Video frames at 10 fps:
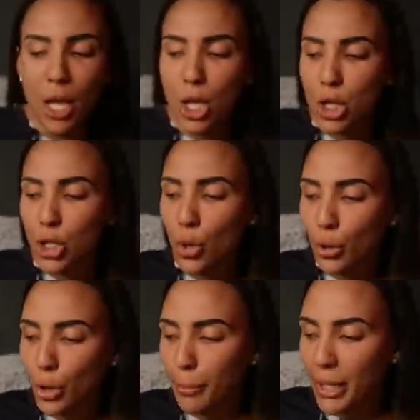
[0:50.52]
So
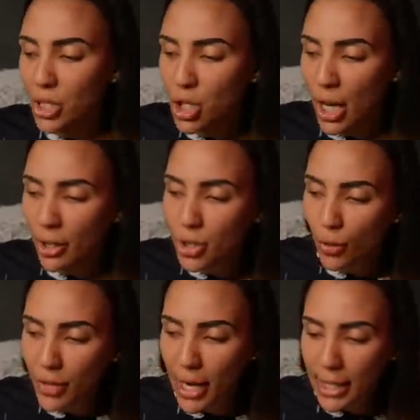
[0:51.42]
your biggest challenge
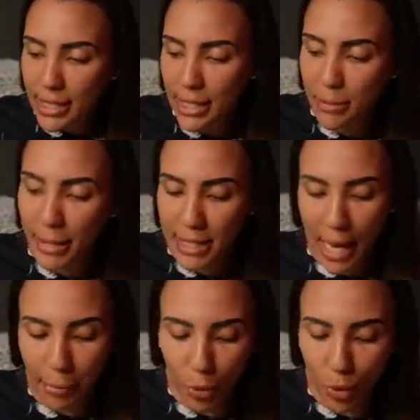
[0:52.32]
over the next 6 months,
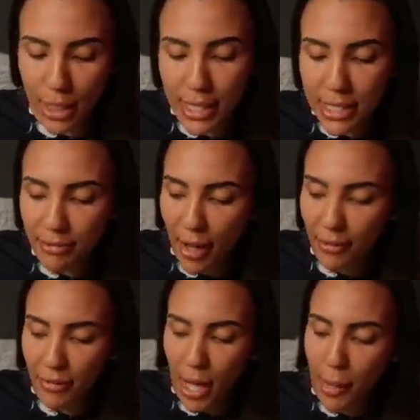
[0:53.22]
Capricorn, is the Five
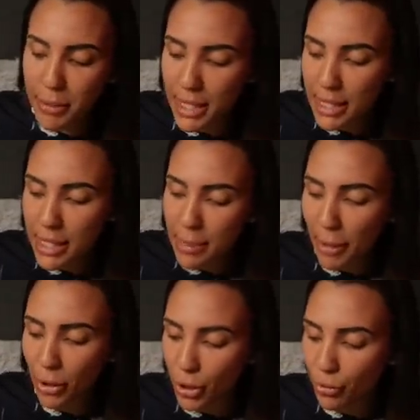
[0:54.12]
of Cups. This is
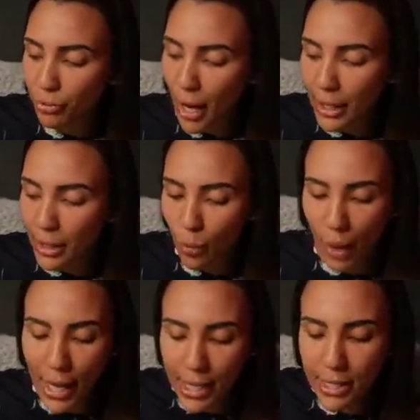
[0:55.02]
about you finding
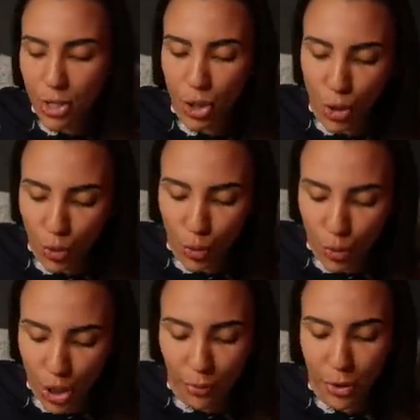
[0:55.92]
ways to
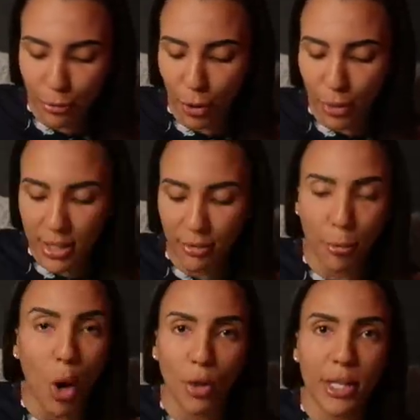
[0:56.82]
shift your focus
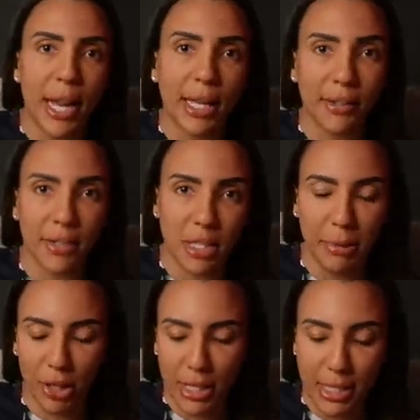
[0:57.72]
from all the negative
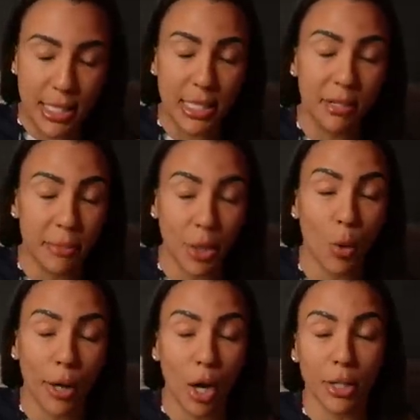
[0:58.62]
experiences that have been
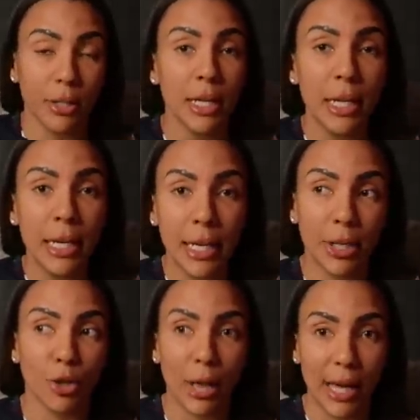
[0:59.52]
going on
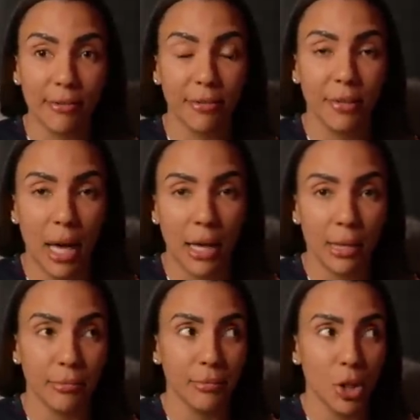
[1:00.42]
in your life,
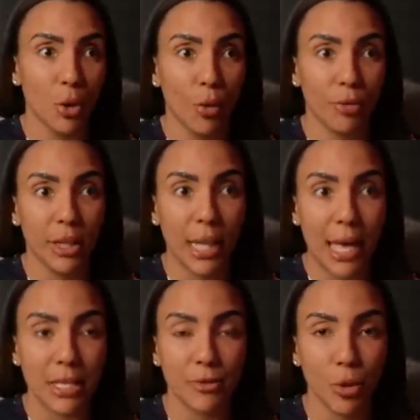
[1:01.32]
over the
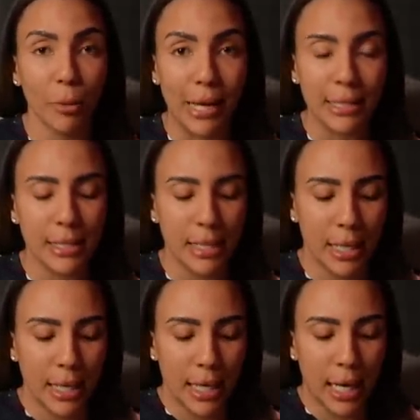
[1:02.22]
last few months.
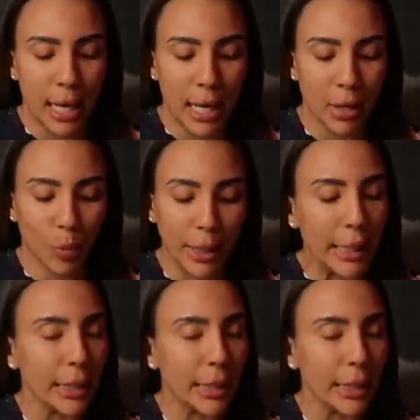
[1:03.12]
We're going to